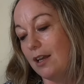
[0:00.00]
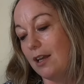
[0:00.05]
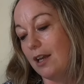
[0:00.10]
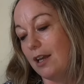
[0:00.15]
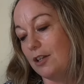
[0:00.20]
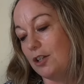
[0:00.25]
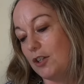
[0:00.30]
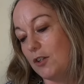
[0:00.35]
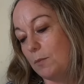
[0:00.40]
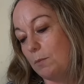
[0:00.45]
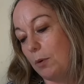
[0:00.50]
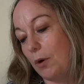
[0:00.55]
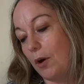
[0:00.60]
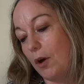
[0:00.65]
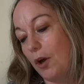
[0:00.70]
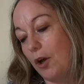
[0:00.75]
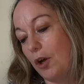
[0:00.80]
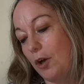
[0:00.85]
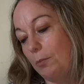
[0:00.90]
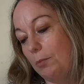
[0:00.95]
And she's
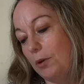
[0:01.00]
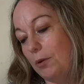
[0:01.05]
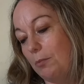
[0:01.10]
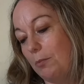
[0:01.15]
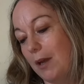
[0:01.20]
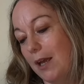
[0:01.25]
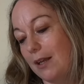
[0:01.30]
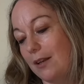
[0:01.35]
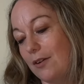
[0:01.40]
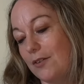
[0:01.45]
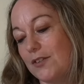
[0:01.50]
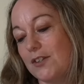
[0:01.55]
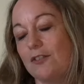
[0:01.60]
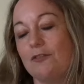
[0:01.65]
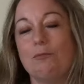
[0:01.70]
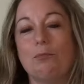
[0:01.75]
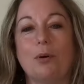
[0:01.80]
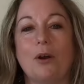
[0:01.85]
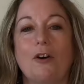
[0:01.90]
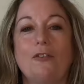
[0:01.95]
put, hope you make lots
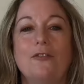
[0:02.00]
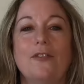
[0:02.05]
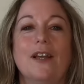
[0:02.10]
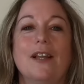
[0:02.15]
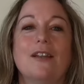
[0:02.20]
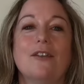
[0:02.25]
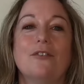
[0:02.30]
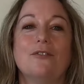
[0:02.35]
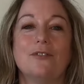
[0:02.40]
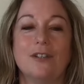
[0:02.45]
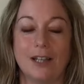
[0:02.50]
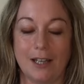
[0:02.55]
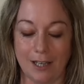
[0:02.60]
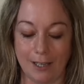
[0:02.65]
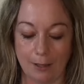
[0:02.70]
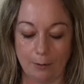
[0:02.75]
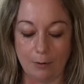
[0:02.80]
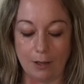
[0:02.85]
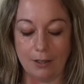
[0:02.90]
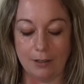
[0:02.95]
of profit,
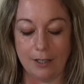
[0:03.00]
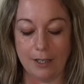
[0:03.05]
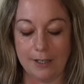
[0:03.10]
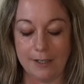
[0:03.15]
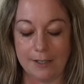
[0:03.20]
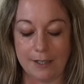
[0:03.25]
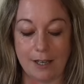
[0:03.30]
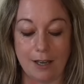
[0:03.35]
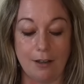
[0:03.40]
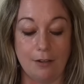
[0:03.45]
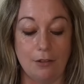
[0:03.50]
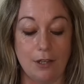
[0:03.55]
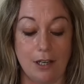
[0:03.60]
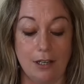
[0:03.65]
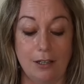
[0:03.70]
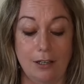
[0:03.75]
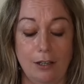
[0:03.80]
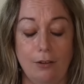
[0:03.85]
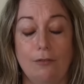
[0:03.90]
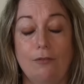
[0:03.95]
lovely. Well, Lisa,
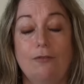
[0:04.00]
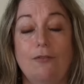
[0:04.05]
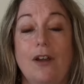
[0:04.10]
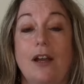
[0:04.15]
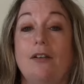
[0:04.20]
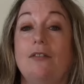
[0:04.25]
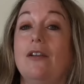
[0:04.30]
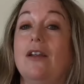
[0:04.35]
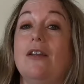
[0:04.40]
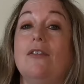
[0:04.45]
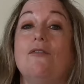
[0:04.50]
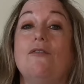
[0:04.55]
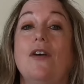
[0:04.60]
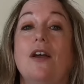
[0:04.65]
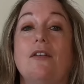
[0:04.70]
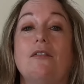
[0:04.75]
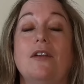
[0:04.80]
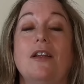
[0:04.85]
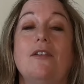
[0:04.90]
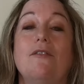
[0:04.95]
thank you very,
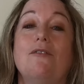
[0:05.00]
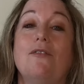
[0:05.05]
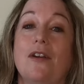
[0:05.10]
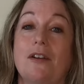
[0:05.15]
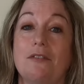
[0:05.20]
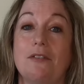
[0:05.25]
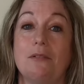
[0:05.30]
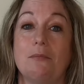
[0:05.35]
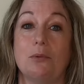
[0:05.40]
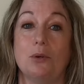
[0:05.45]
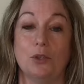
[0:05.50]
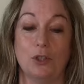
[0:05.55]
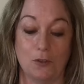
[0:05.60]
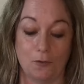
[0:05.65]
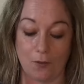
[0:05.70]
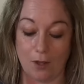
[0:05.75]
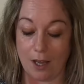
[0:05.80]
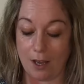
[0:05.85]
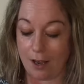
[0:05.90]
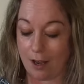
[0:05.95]
very, very much
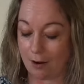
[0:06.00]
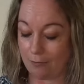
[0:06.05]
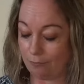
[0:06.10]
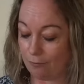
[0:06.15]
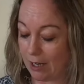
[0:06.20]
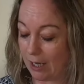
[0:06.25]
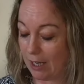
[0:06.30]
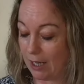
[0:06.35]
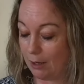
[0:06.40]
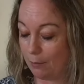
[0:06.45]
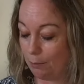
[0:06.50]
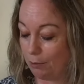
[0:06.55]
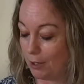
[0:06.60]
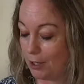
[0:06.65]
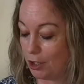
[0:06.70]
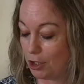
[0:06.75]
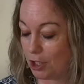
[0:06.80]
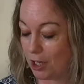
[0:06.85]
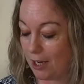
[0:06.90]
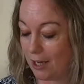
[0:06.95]
for that. I really
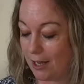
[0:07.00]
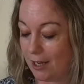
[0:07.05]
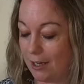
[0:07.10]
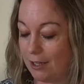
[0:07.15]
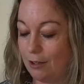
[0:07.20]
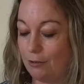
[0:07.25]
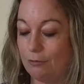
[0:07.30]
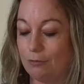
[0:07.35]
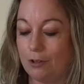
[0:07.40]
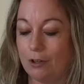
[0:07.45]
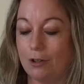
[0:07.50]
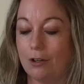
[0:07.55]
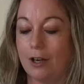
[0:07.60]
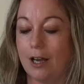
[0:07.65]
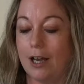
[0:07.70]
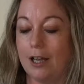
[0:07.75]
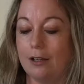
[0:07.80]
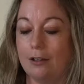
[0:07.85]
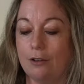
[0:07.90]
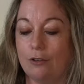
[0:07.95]
appreciate it. You know
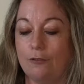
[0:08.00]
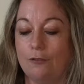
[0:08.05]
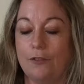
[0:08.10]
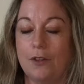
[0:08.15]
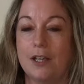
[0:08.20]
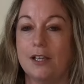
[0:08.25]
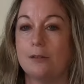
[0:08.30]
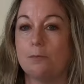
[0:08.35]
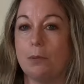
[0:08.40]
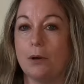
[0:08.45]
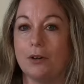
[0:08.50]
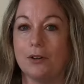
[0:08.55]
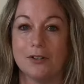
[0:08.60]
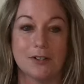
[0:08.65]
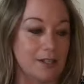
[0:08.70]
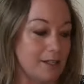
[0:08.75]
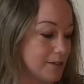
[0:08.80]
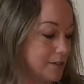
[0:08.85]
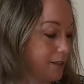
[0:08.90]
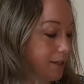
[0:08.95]
I love these
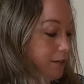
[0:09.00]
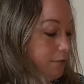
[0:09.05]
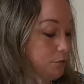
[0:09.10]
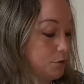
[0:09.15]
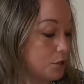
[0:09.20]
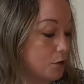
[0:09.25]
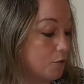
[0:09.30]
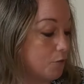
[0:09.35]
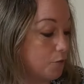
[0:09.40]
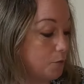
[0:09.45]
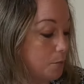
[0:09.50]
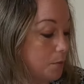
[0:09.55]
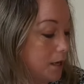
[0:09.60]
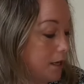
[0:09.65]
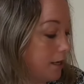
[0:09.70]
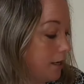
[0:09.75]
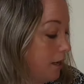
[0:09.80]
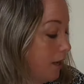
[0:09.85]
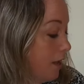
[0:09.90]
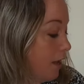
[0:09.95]
boxes that you do for
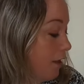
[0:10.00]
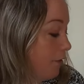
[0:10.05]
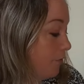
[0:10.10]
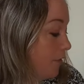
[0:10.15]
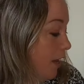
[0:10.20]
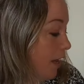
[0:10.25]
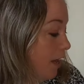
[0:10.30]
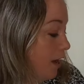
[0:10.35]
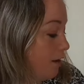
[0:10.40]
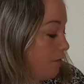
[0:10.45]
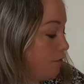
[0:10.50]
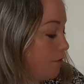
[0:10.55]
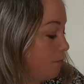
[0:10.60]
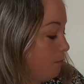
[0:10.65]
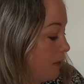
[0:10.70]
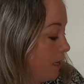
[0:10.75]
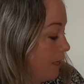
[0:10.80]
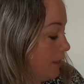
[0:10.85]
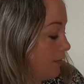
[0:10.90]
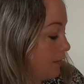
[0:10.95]
me. They are
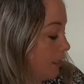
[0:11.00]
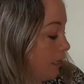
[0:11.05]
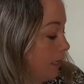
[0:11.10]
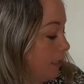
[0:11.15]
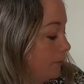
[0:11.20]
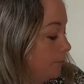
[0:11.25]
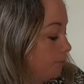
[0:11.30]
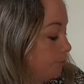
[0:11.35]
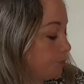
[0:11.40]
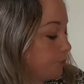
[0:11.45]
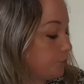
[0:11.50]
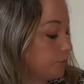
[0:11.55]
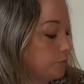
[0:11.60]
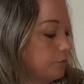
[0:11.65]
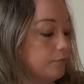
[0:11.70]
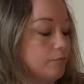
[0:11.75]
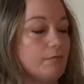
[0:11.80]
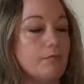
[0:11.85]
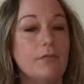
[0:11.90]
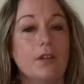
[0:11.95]
amazing.
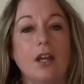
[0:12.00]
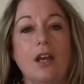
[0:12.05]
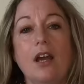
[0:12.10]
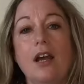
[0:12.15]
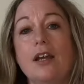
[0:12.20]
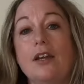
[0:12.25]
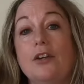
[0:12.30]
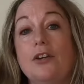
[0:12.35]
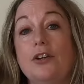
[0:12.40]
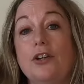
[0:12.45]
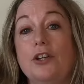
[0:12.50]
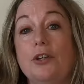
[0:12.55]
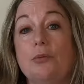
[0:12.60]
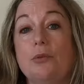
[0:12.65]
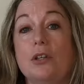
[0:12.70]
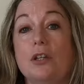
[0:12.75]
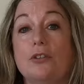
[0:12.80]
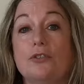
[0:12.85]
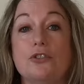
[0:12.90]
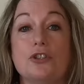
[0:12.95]
I owe you a
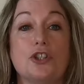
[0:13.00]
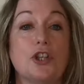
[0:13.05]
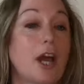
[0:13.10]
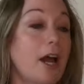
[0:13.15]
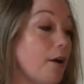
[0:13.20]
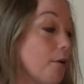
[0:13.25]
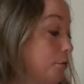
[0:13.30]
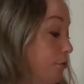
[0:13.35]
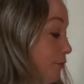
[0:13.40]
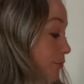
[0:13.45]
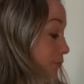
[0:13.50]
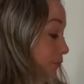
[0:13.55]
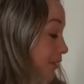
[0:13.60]
lunch out.